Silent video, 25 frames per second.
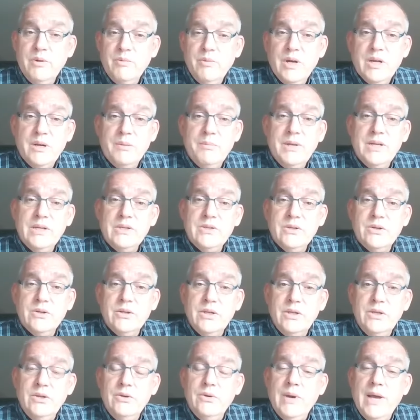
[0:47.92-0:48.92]
want to make sure
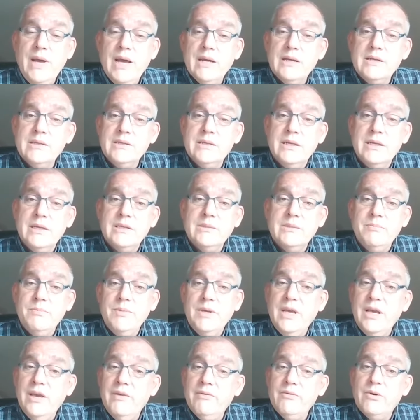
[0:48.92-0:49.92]
that you access
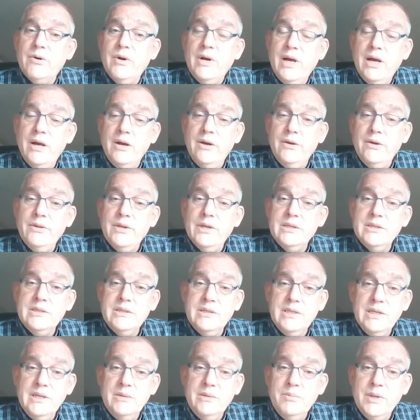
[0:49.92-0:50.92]
behavioral health as
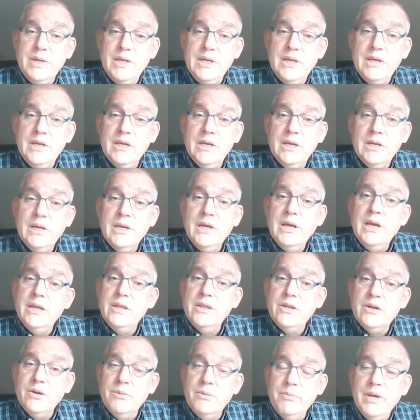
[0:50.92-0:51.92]
need be, and
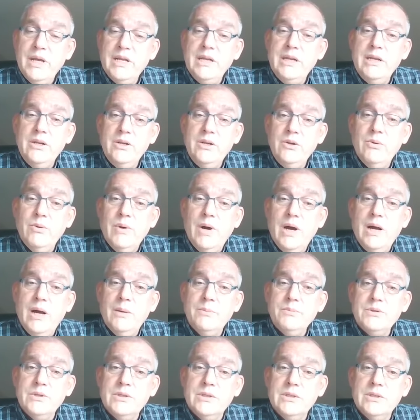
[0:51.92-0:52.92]
there are many new
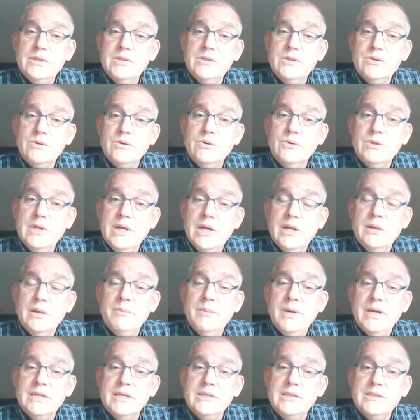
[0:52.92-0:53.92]
options through
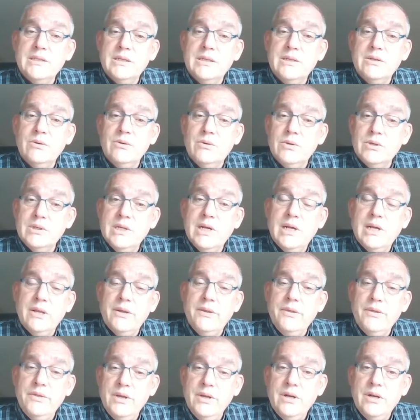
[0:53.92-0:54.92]
telemedicine or
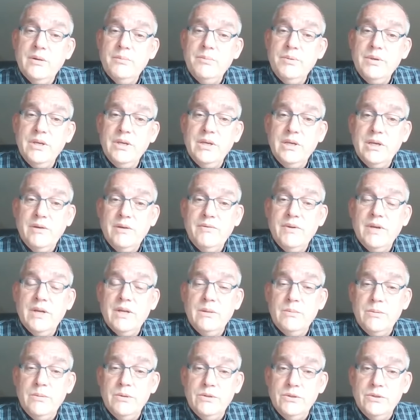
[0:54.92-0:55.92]
teletherapy
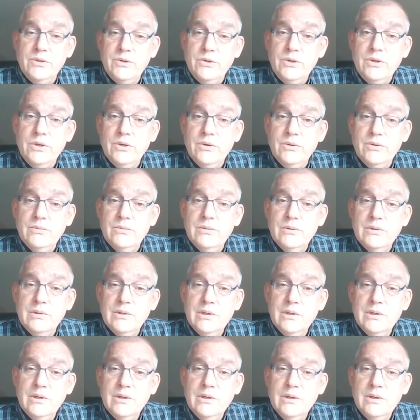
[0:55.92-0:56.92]
available to you.
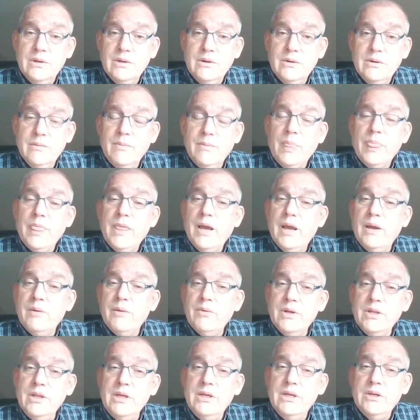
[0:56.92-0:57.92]
I
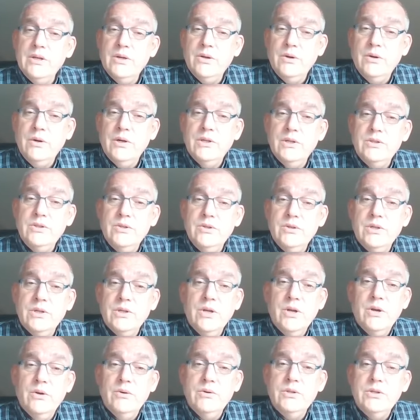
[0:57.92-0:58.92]
really encourage you to
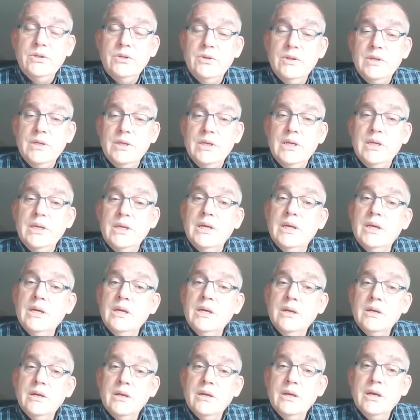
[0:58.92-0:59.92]
go to the
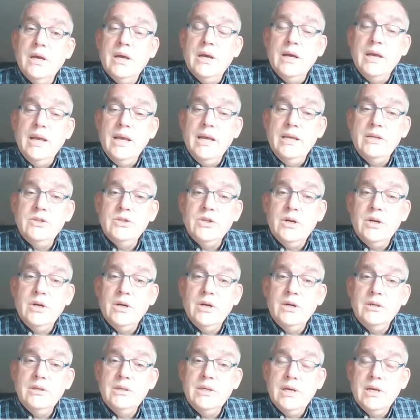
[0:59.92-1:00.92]
uh, h
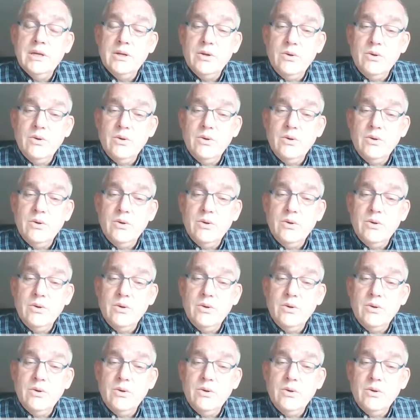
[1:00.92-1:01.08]
r dot